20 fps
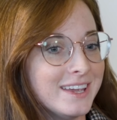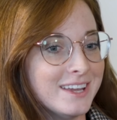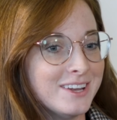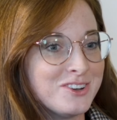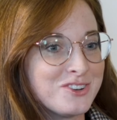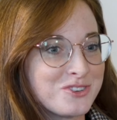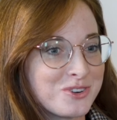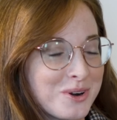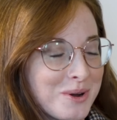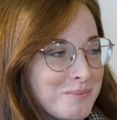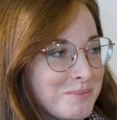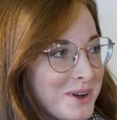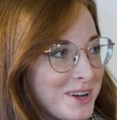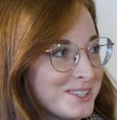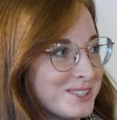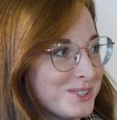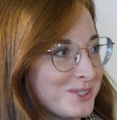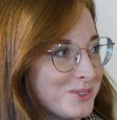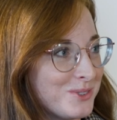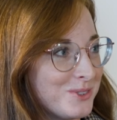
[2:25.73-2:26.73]

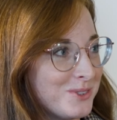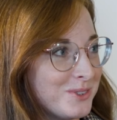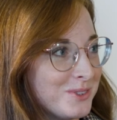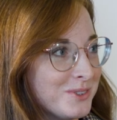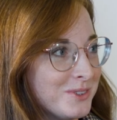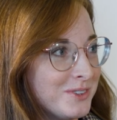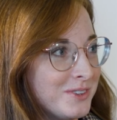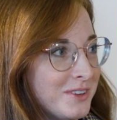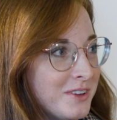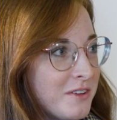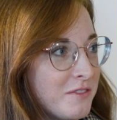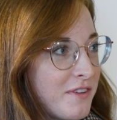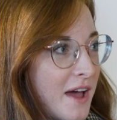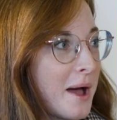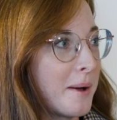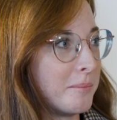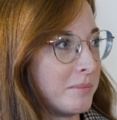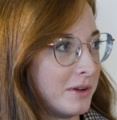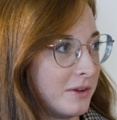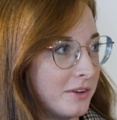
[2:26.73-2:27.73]
intramuscle
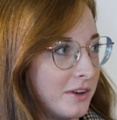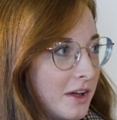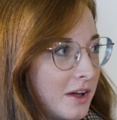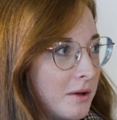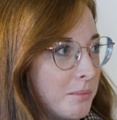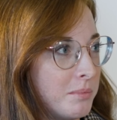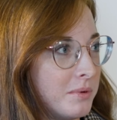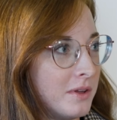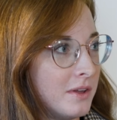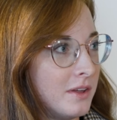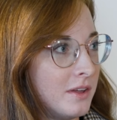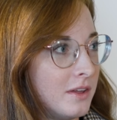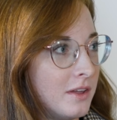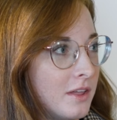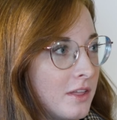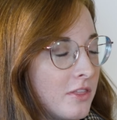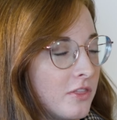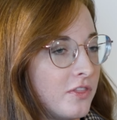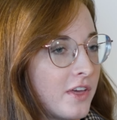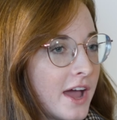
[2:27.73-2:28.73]
fat buildup,
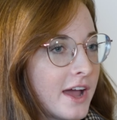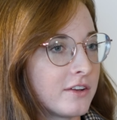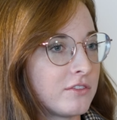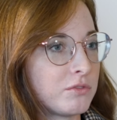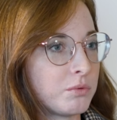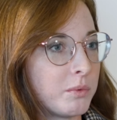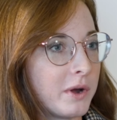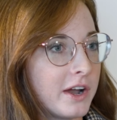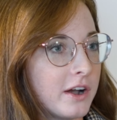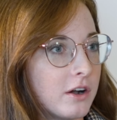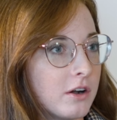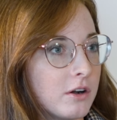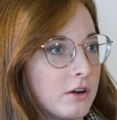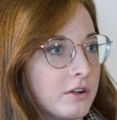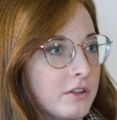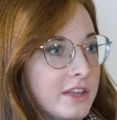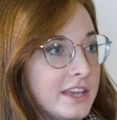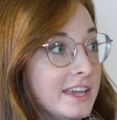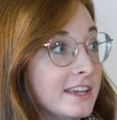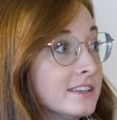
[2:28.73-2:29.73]
that's
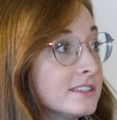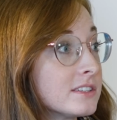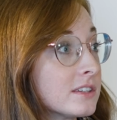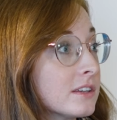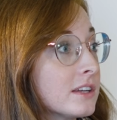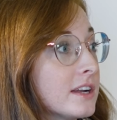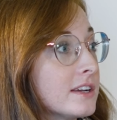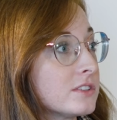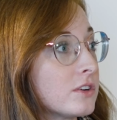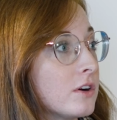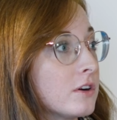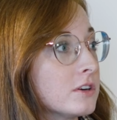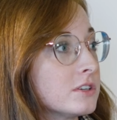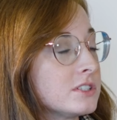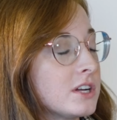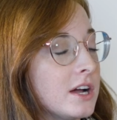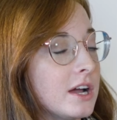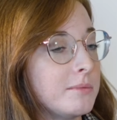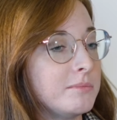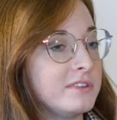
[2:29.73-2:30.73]
where insulin has a
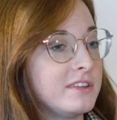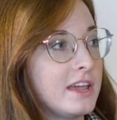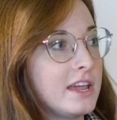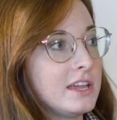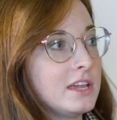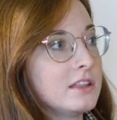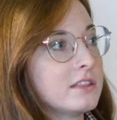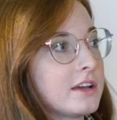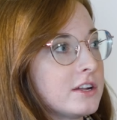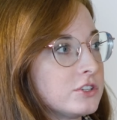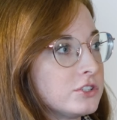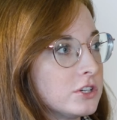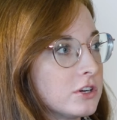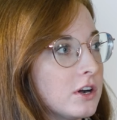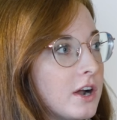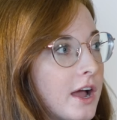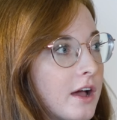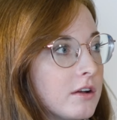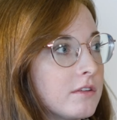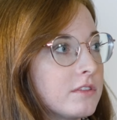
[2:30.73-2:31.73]
hard time taking that
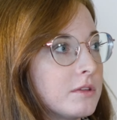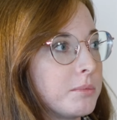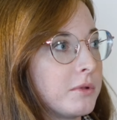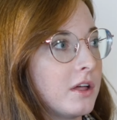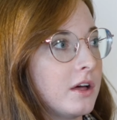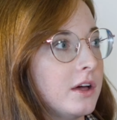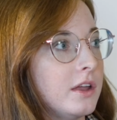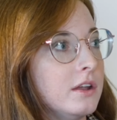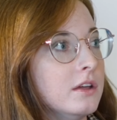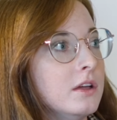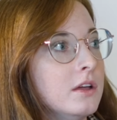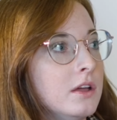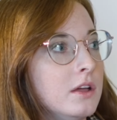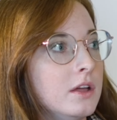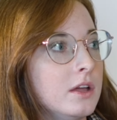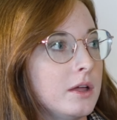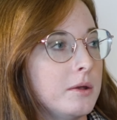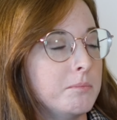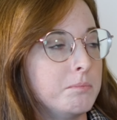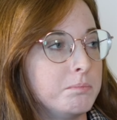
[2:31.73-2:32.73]
sugar out of the blood
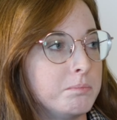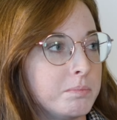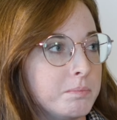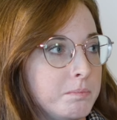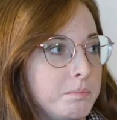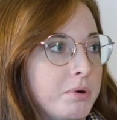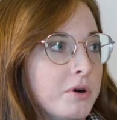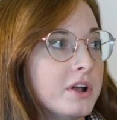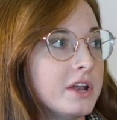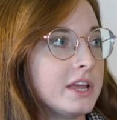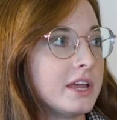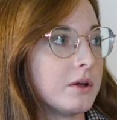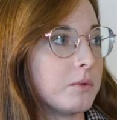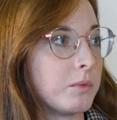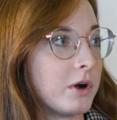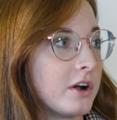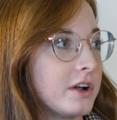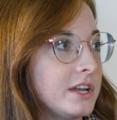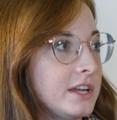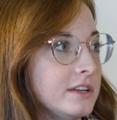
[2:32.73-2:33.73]
and putting it
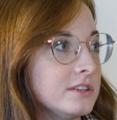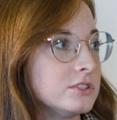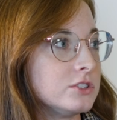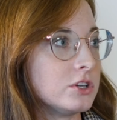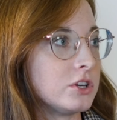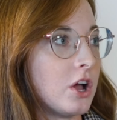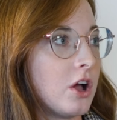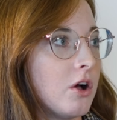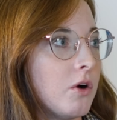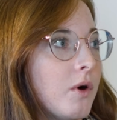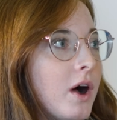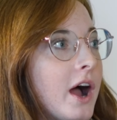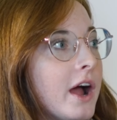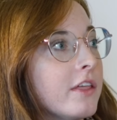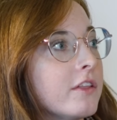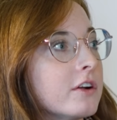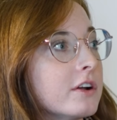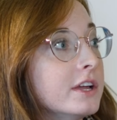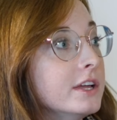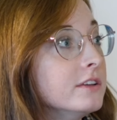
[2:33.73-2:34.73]
where it needs to go,
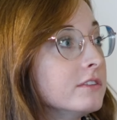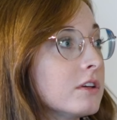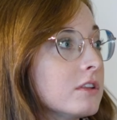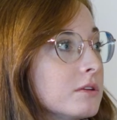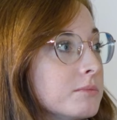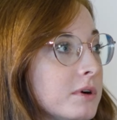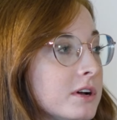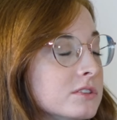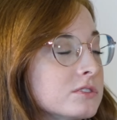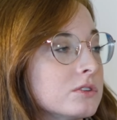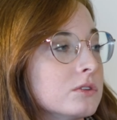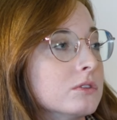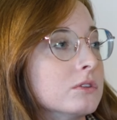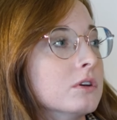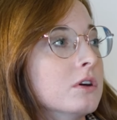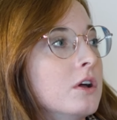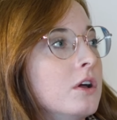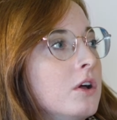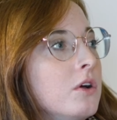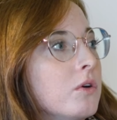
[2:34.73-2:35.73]
either into the
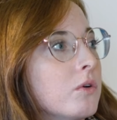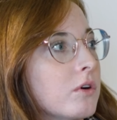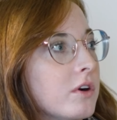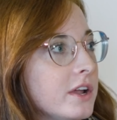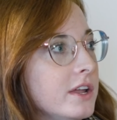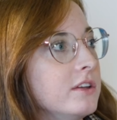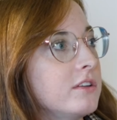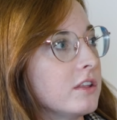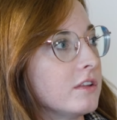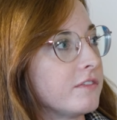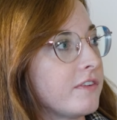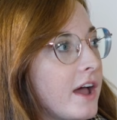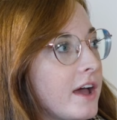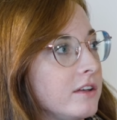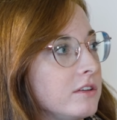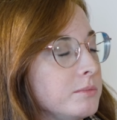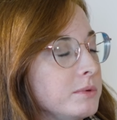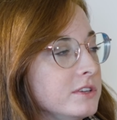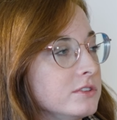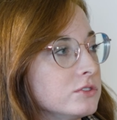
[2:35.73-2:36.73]
muscle or into the
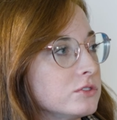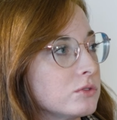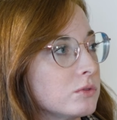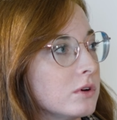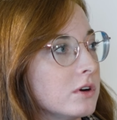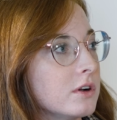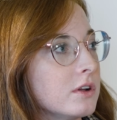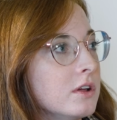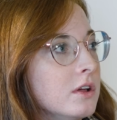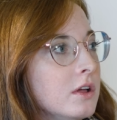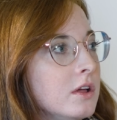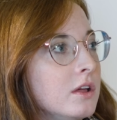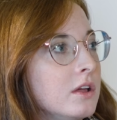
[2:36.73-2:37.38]
fat to be stored.